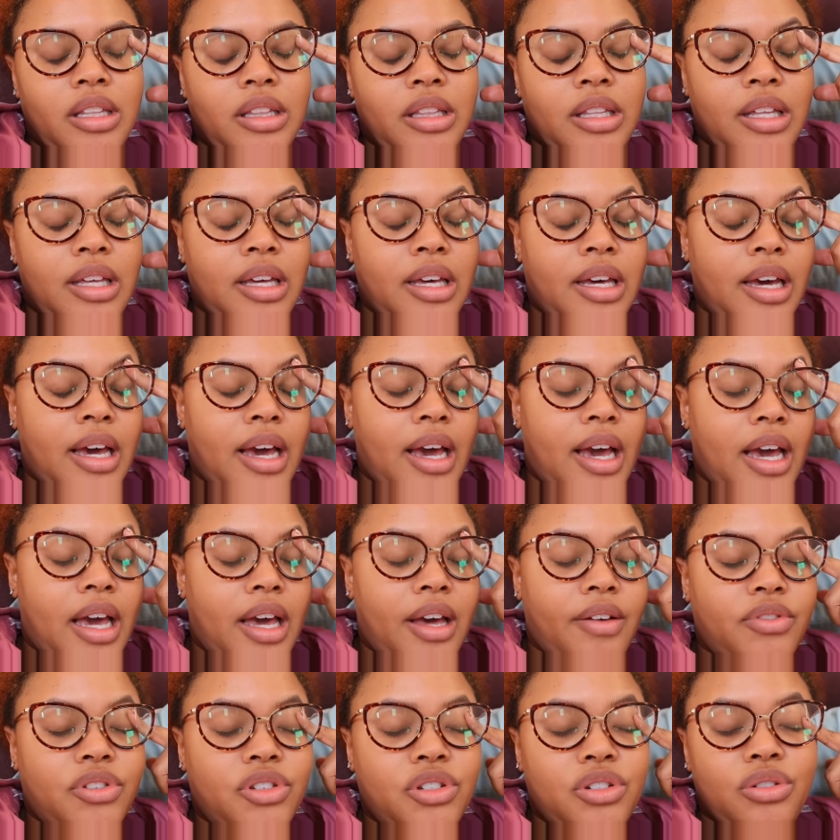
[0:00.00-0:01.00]
that I
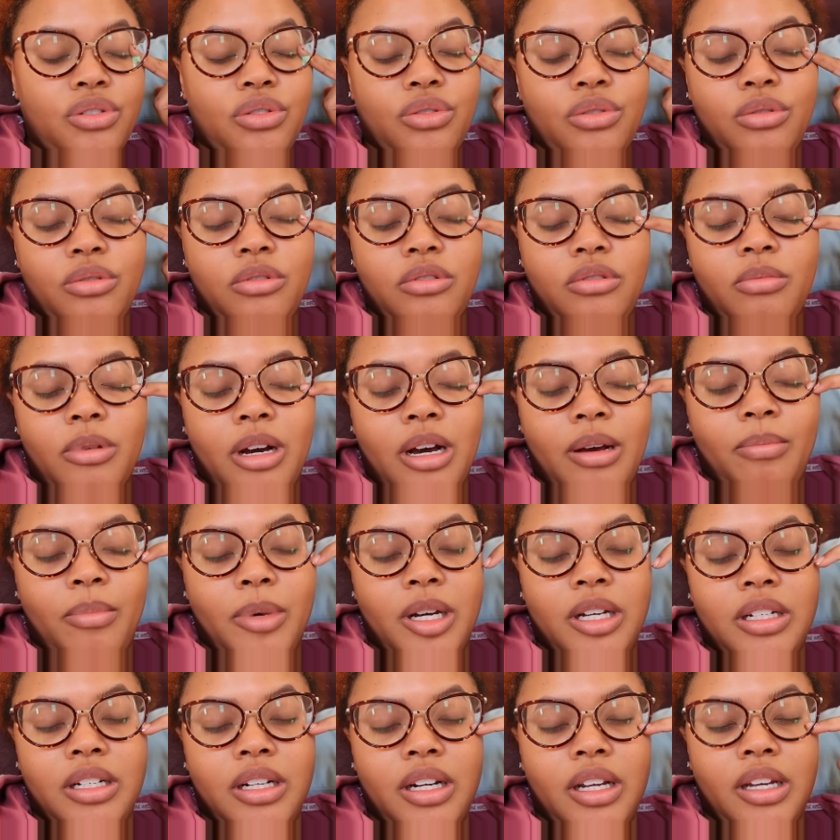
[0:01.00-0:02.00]
have to do by
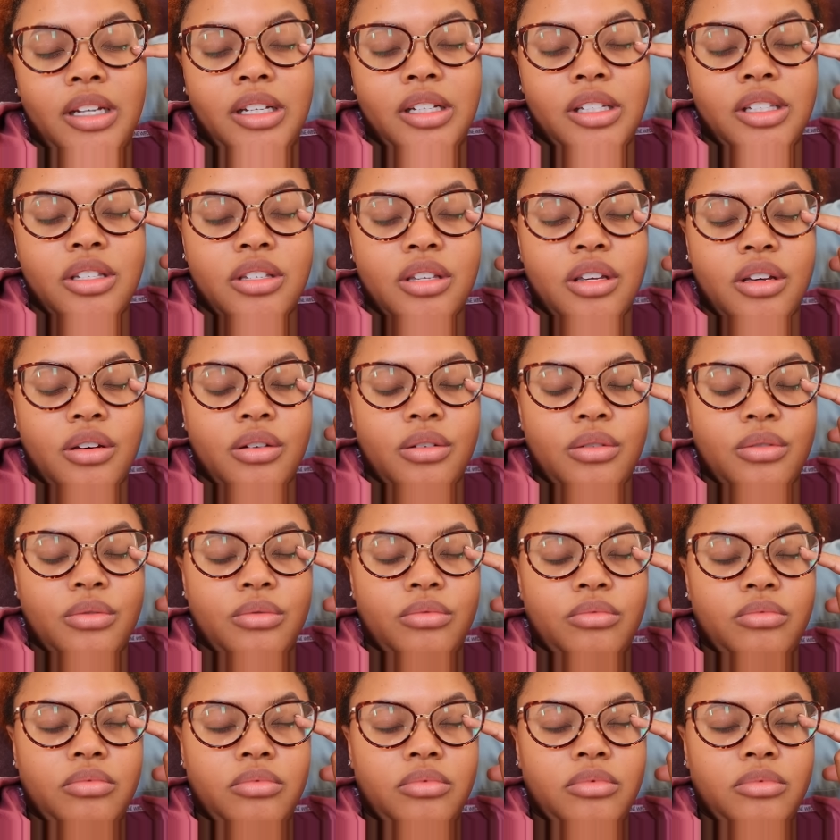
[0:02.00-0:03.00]
Monday. So
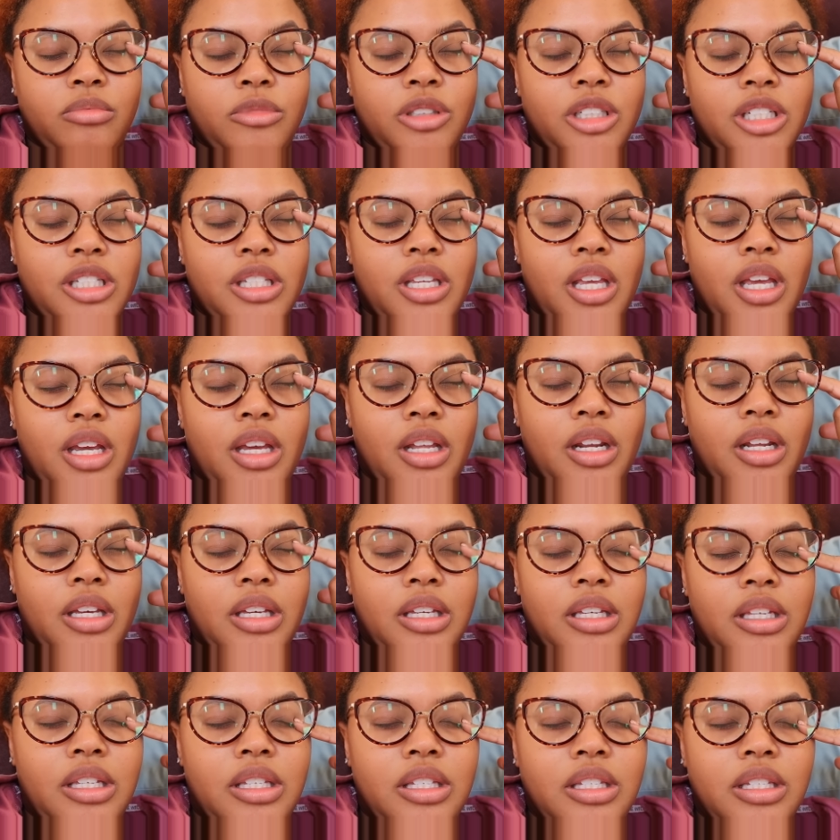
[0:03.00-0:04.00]
I'm just taking it
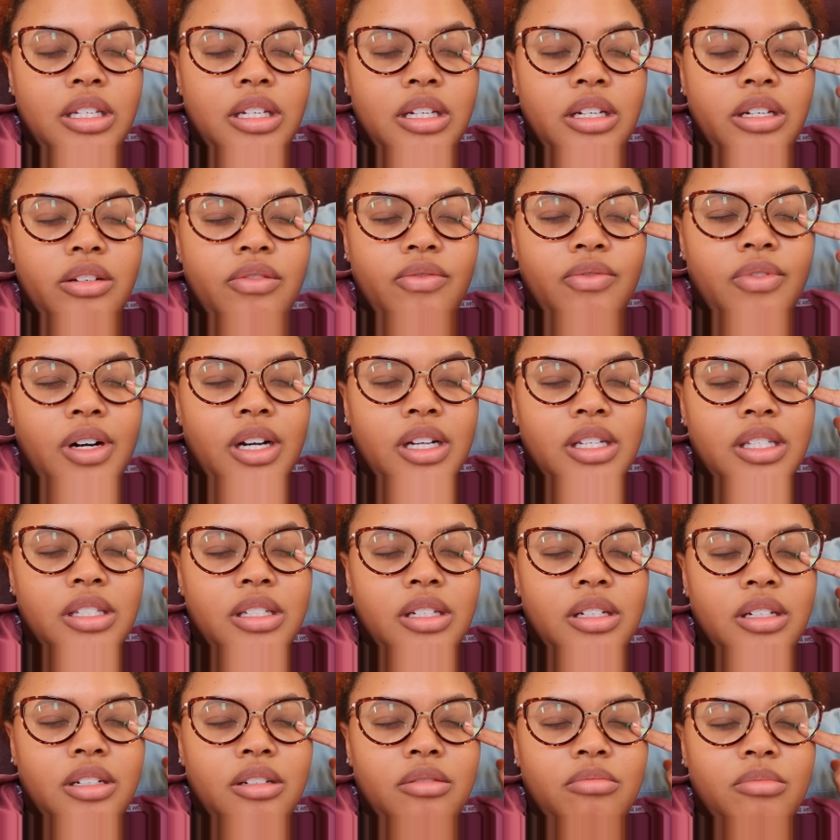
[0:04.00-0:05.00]
easy,
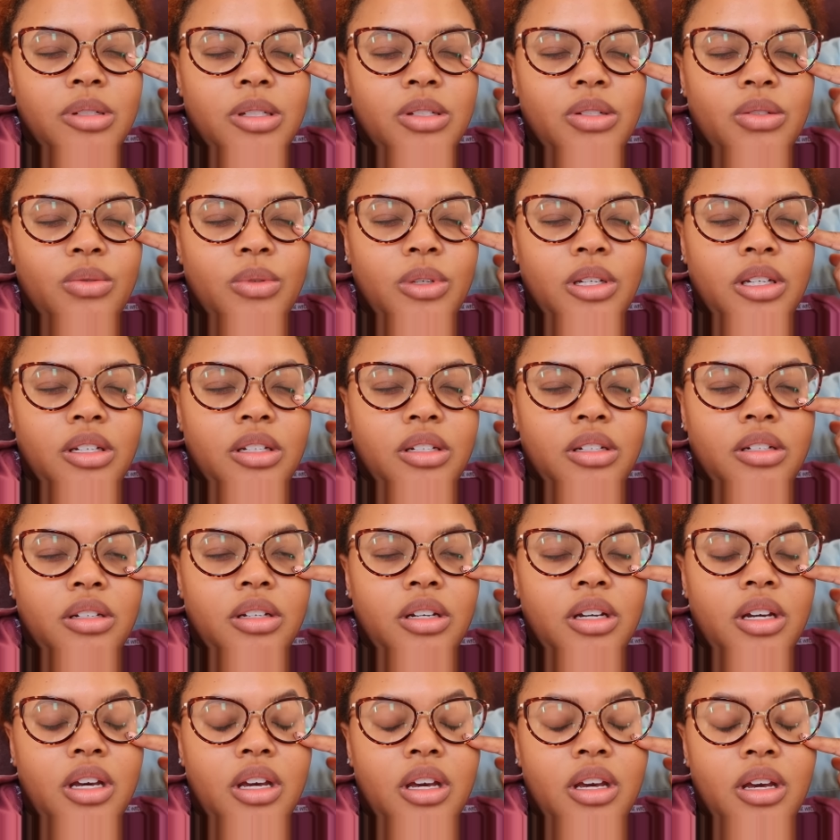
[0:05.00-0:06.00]
resting in between
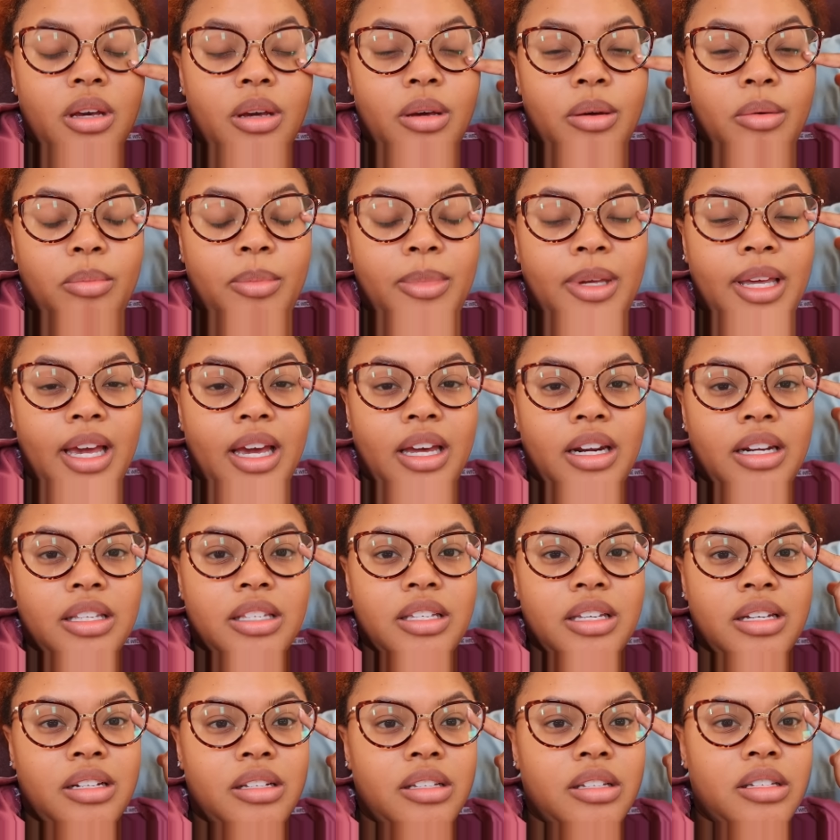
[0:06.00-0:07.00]
me
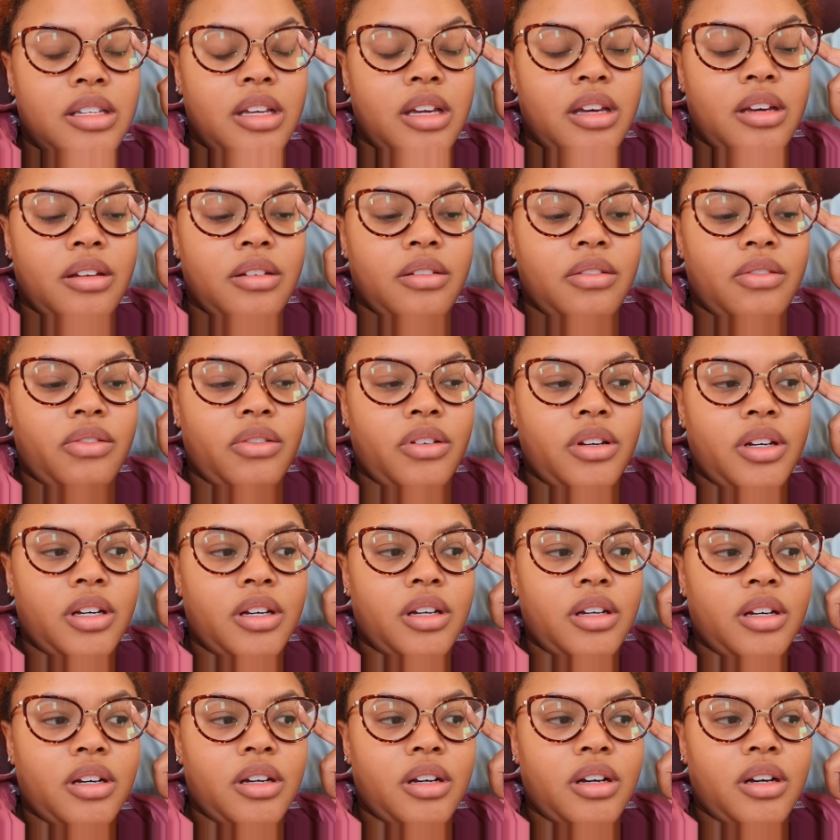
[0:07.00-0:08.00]
editing and stuff.
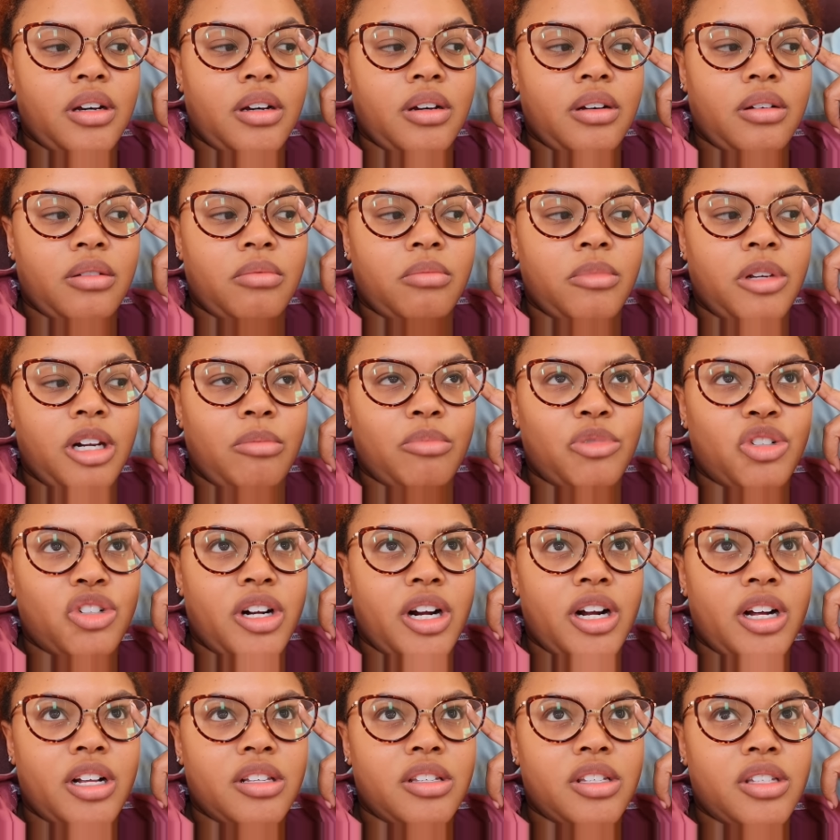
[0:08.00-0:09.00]
Um, and I'm
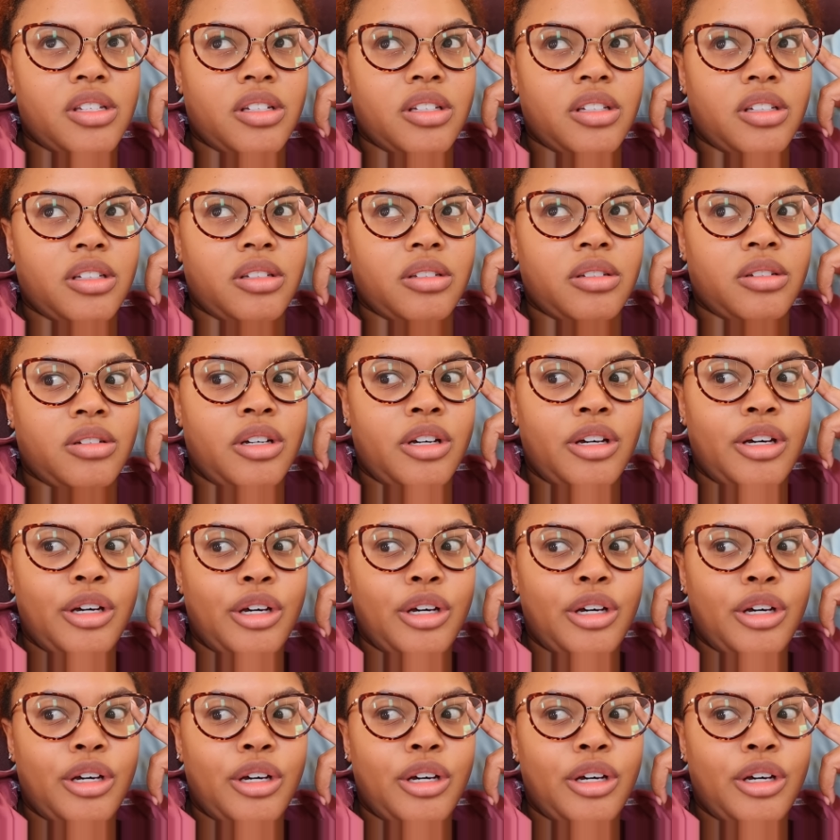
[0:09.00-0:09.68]
trying to